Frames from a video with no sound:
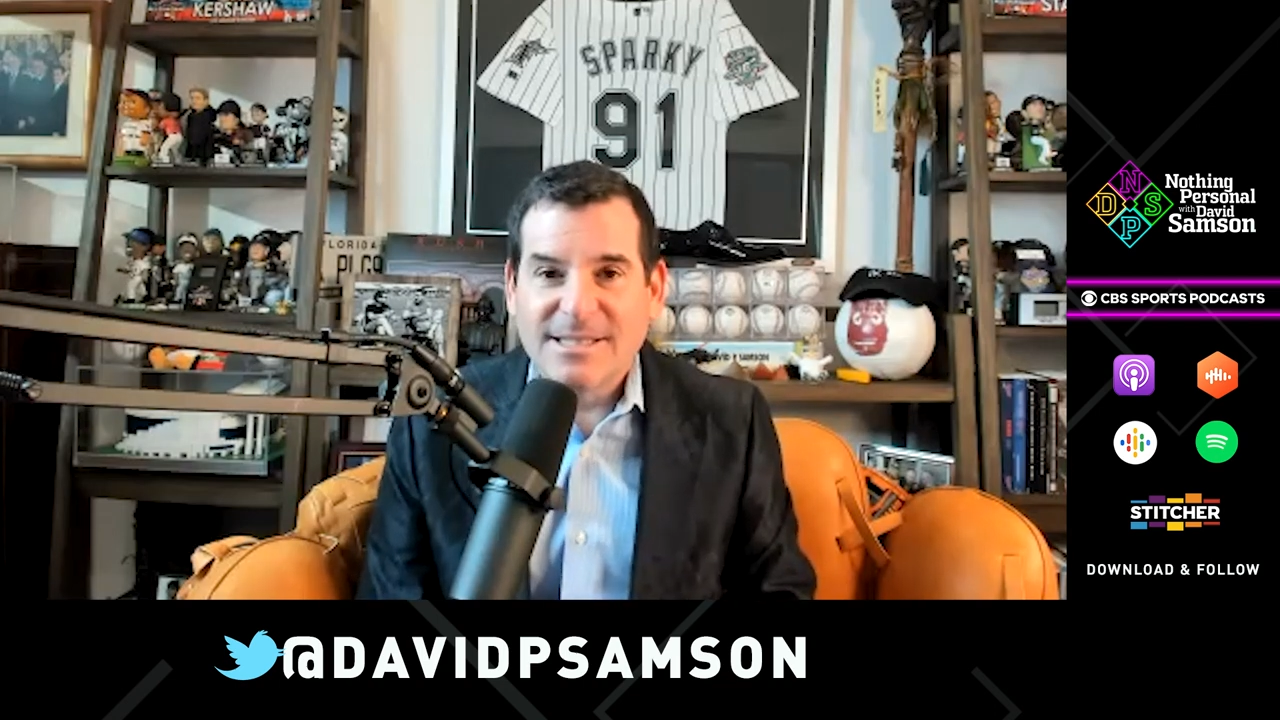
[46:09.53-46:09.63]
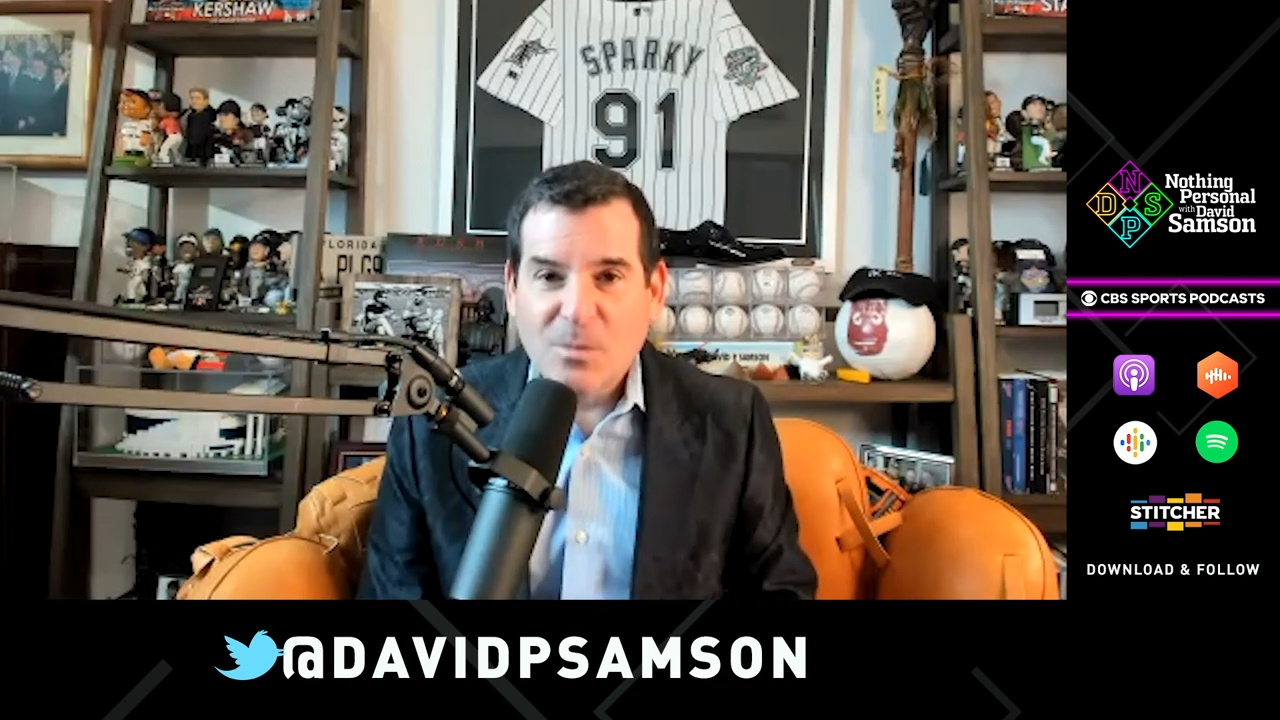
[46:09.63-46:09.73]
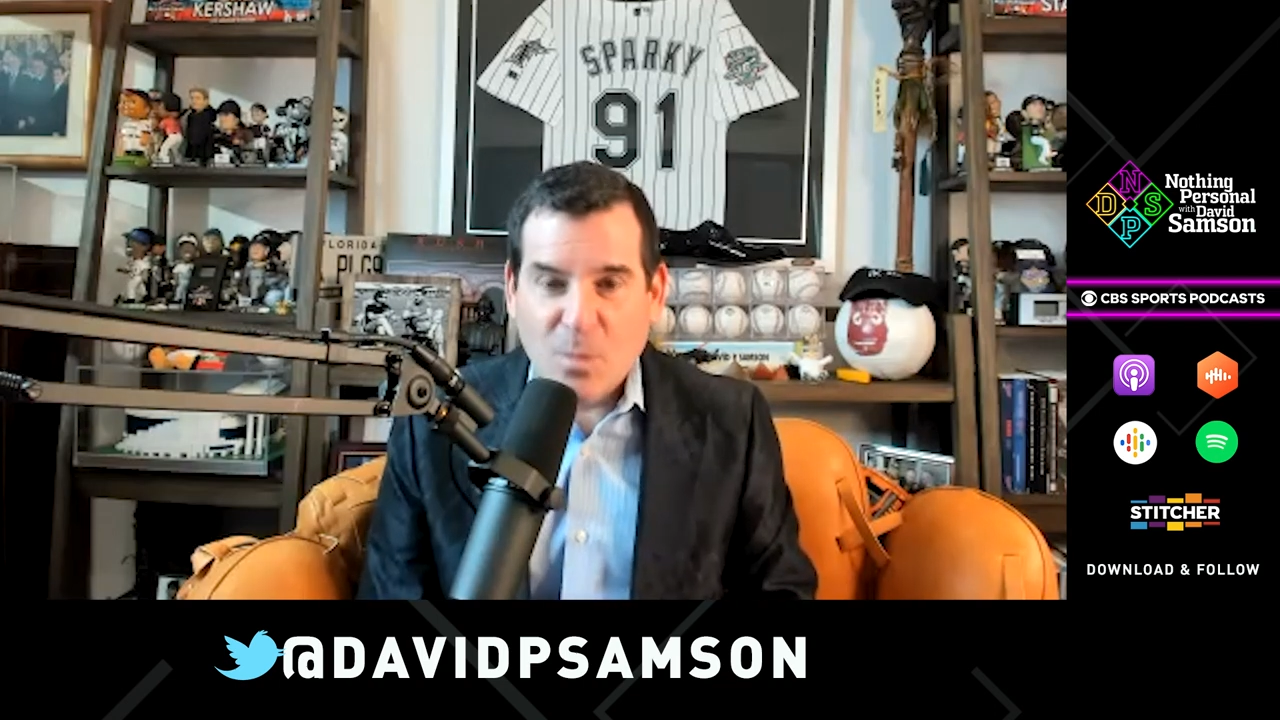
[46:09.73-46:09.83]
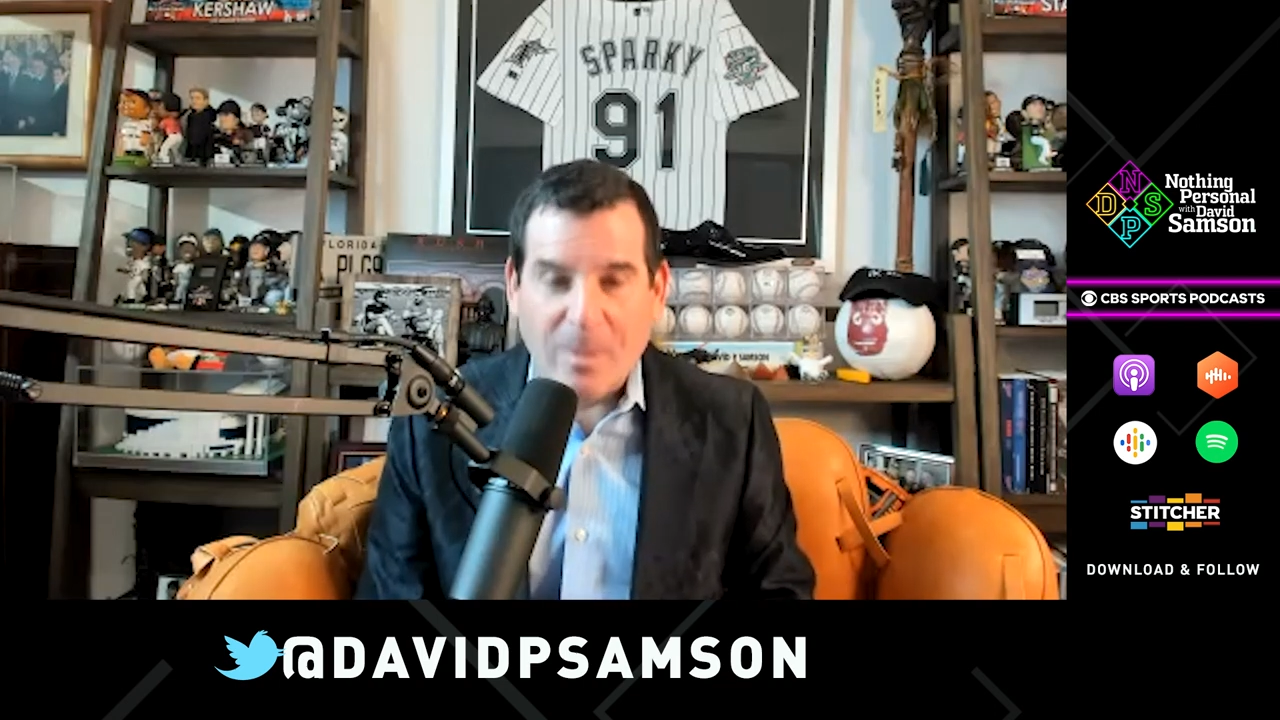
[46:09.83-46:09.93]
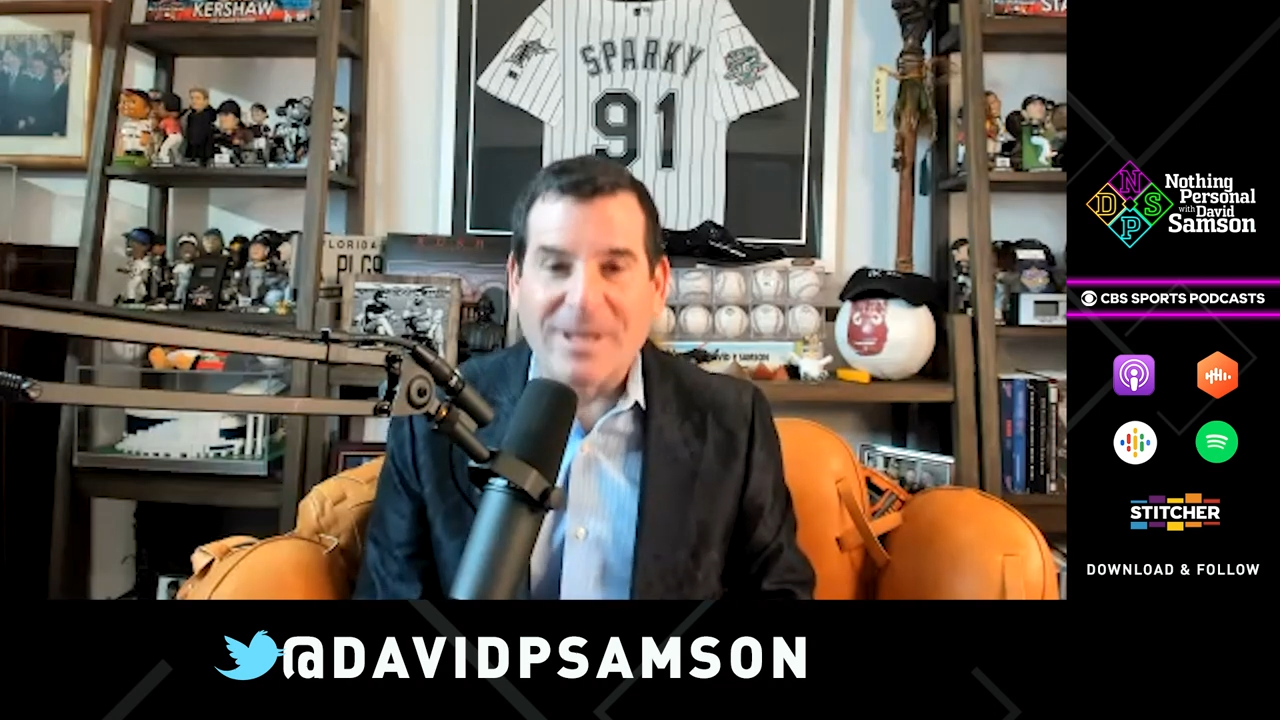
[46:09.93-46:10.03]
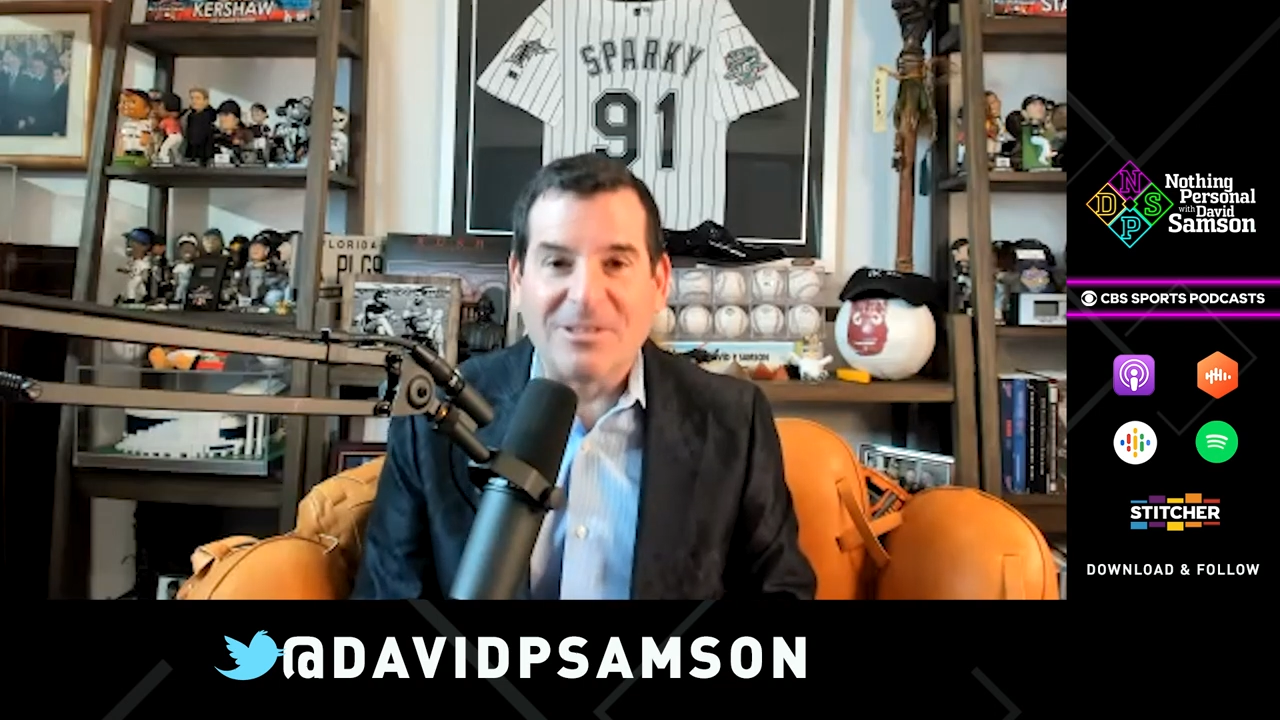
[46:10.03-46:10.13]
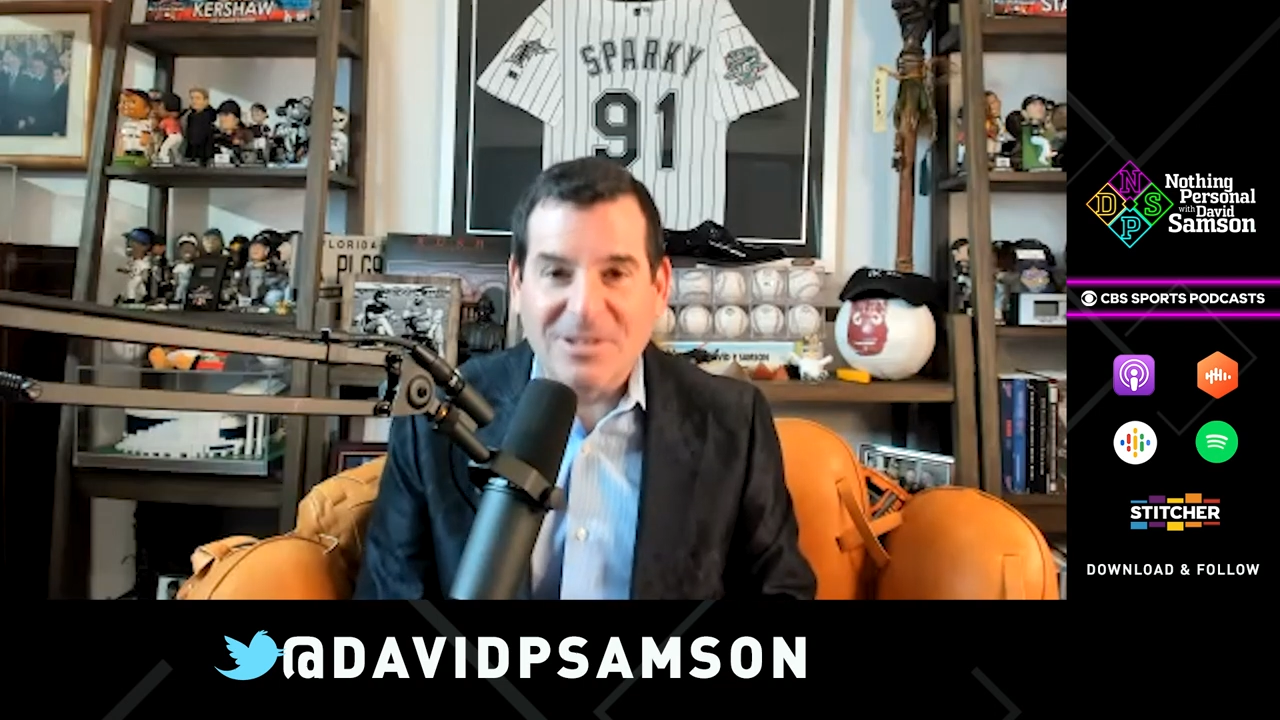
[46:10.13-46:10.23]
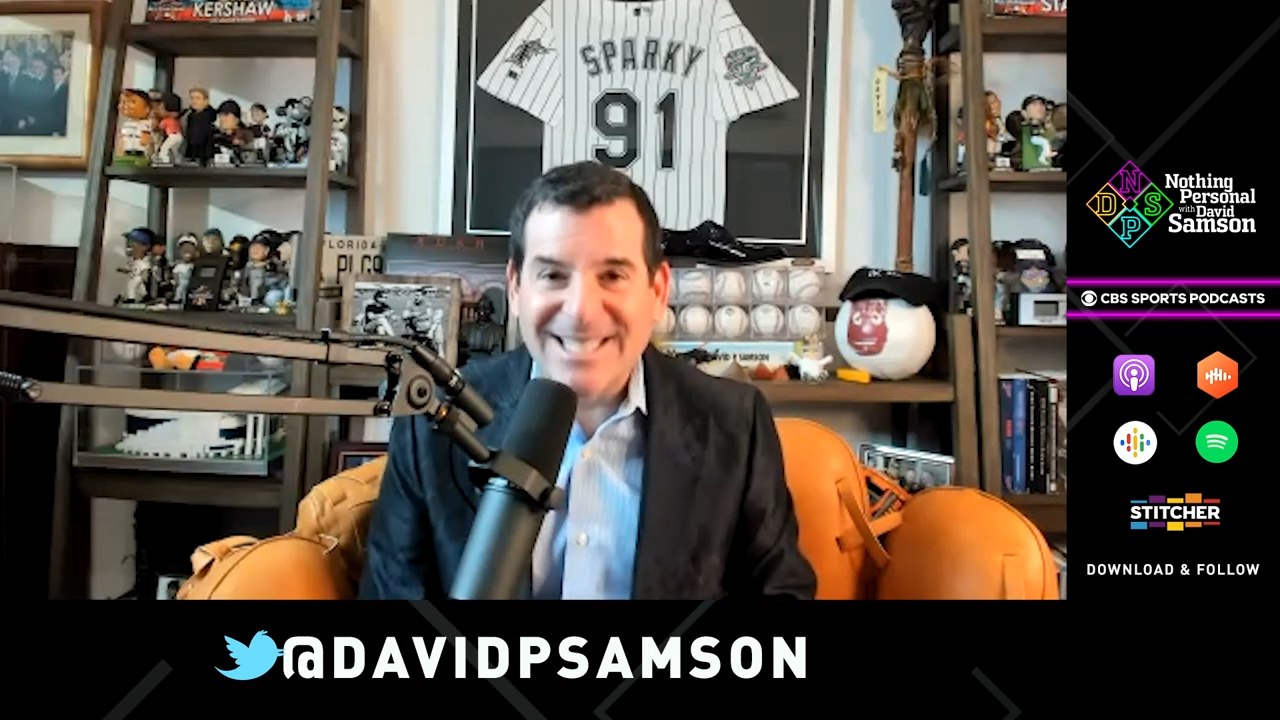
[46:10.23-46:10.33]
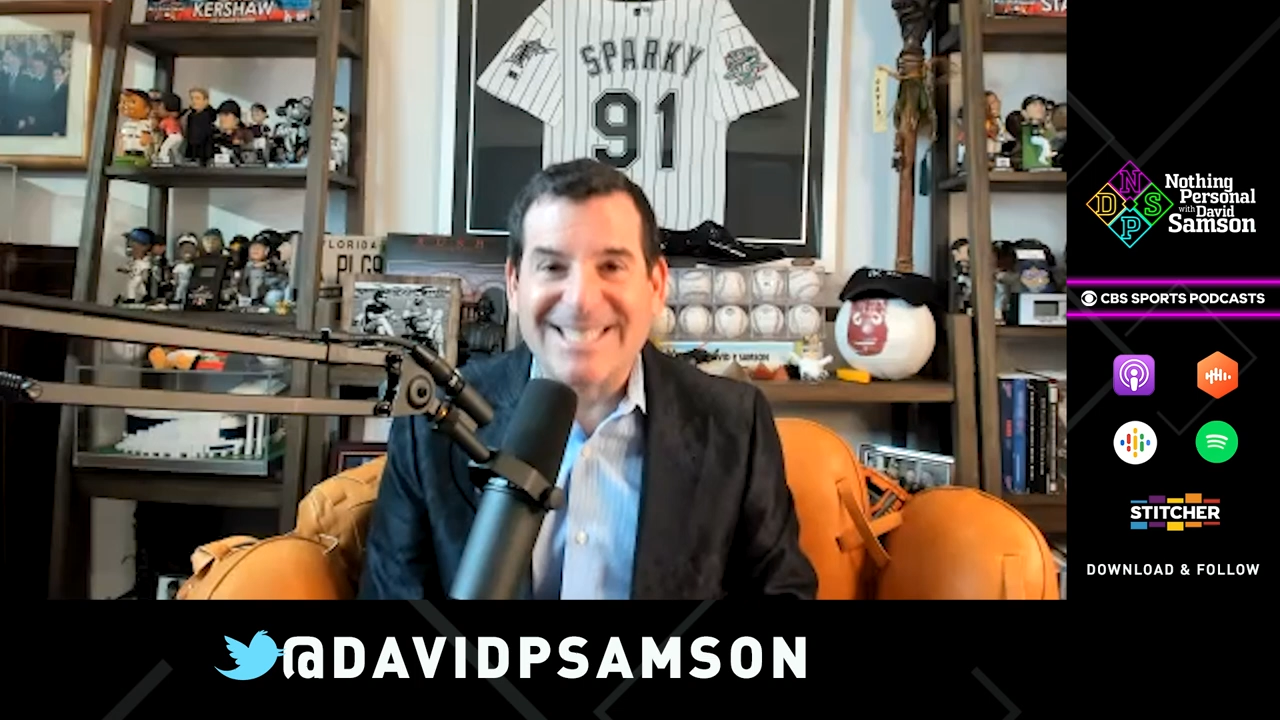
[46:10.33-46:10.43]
when we look at a